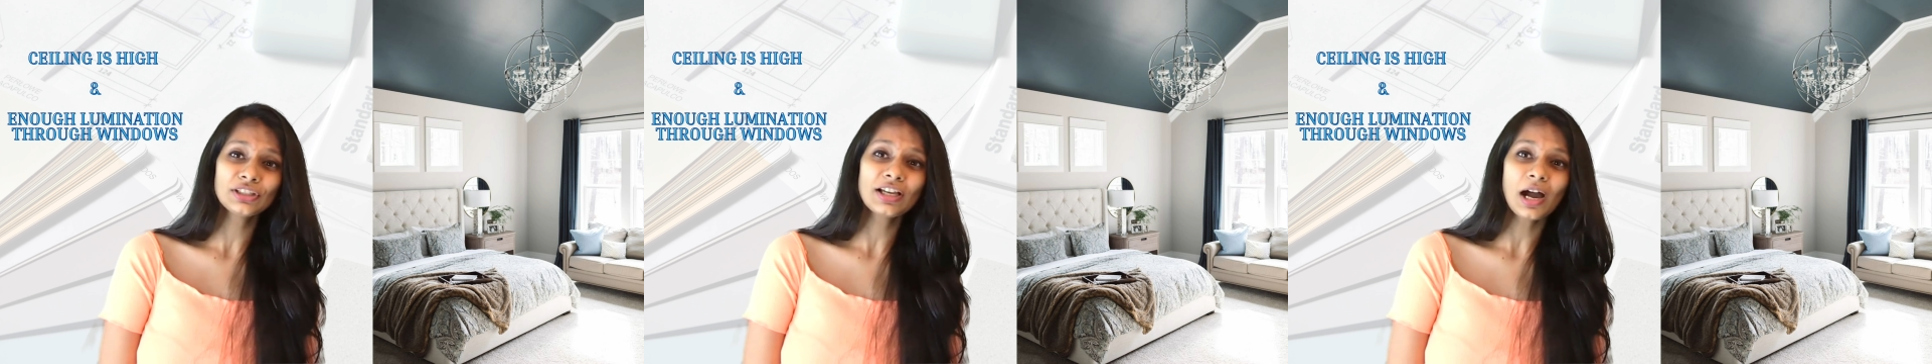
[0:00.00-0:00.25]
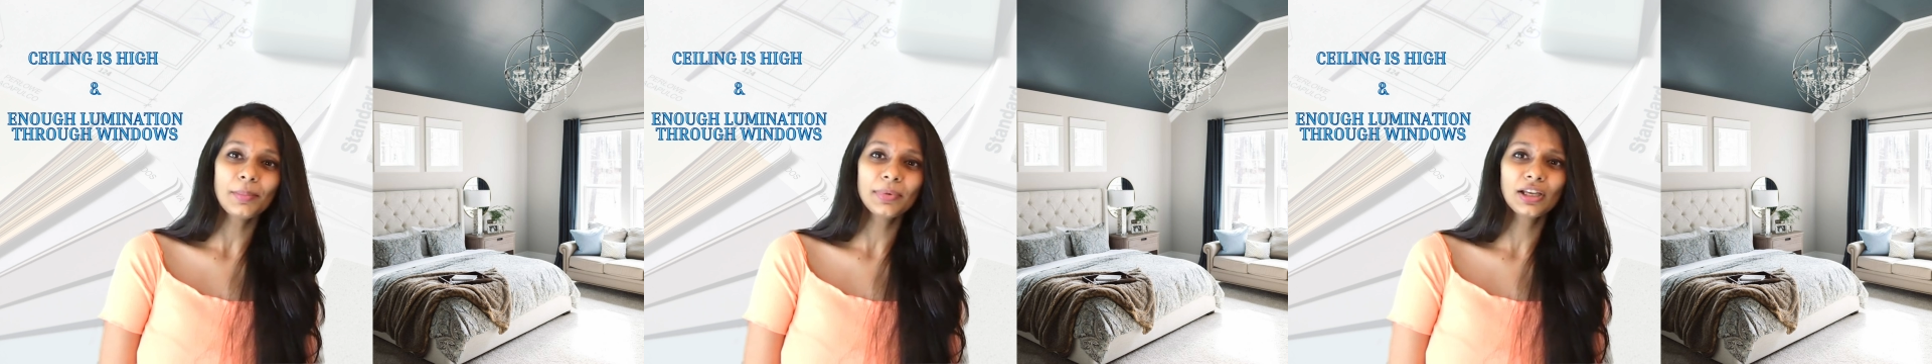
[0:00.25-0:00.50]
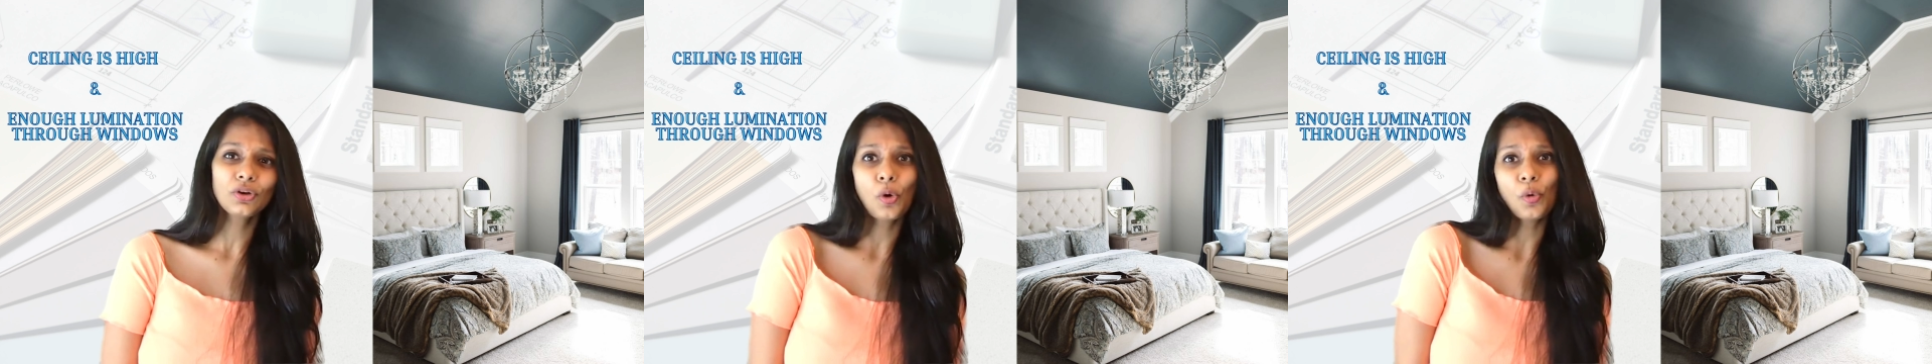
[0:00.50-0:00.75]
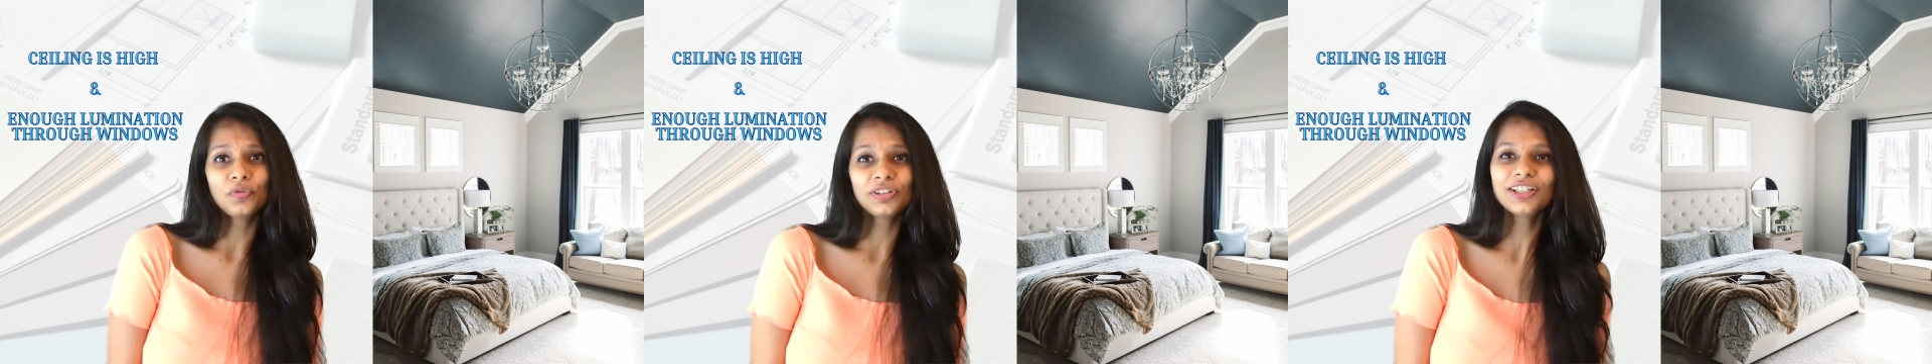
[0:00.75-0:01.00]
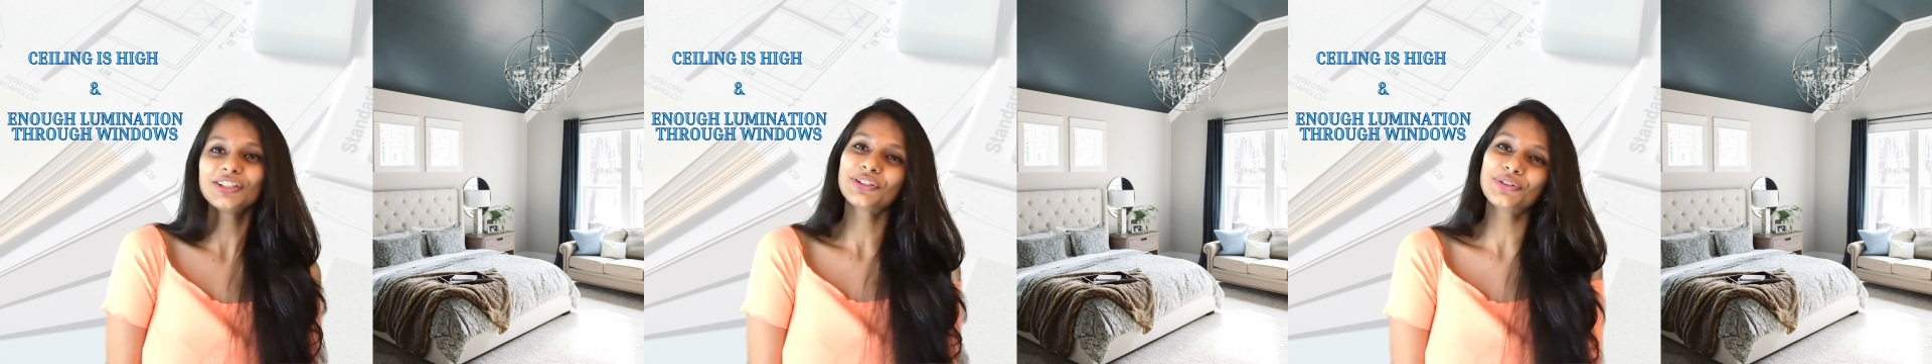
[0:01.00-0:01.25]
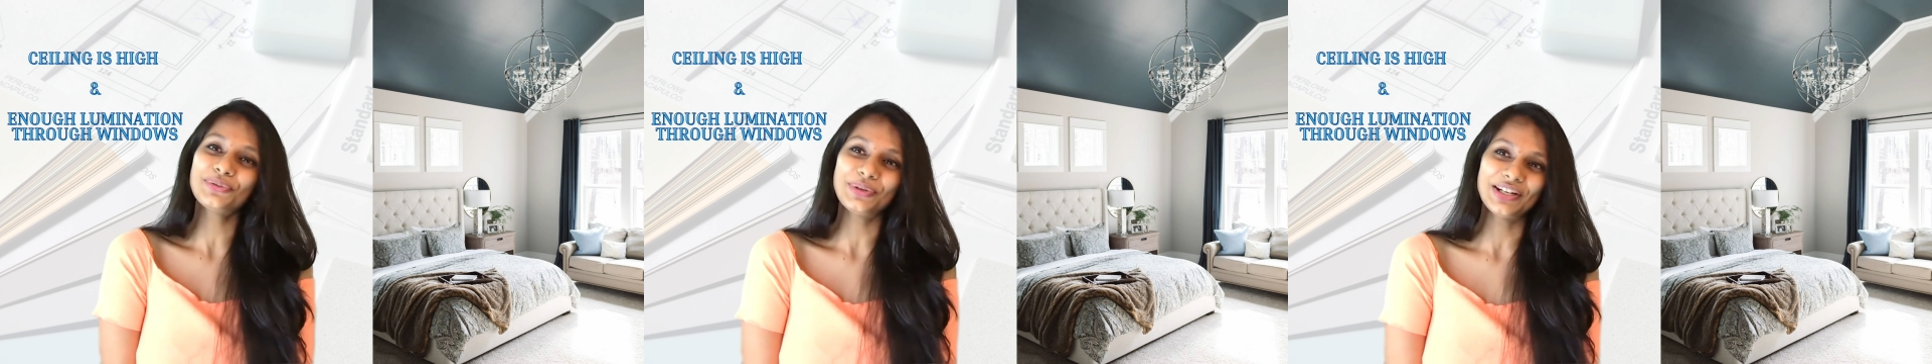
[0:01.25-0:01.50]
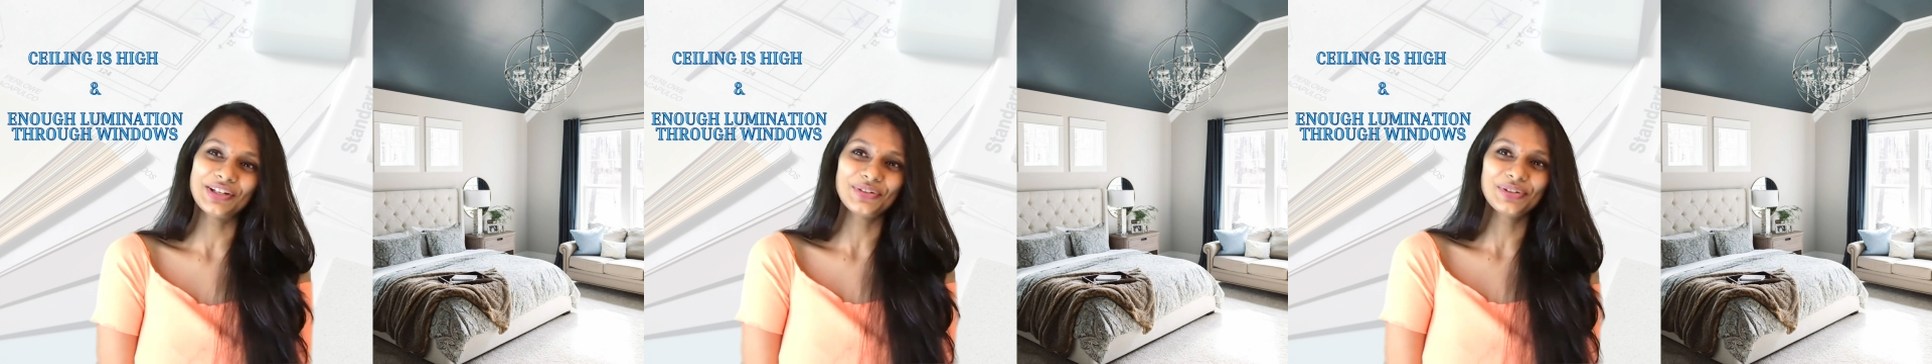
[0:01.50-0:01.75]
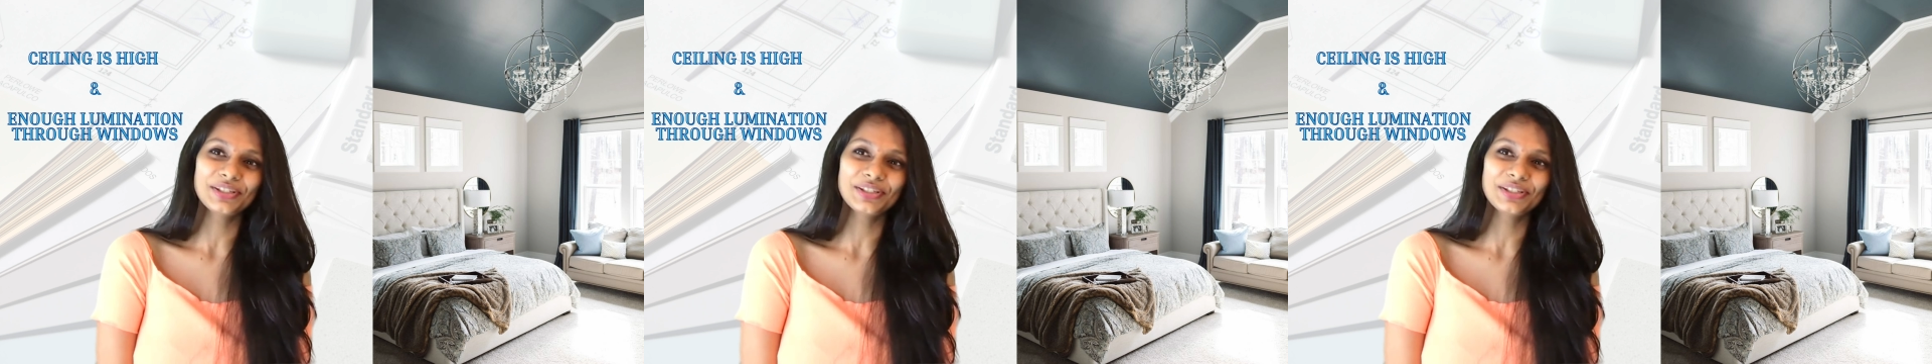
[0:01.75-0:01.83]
coming in, hopefully through windows.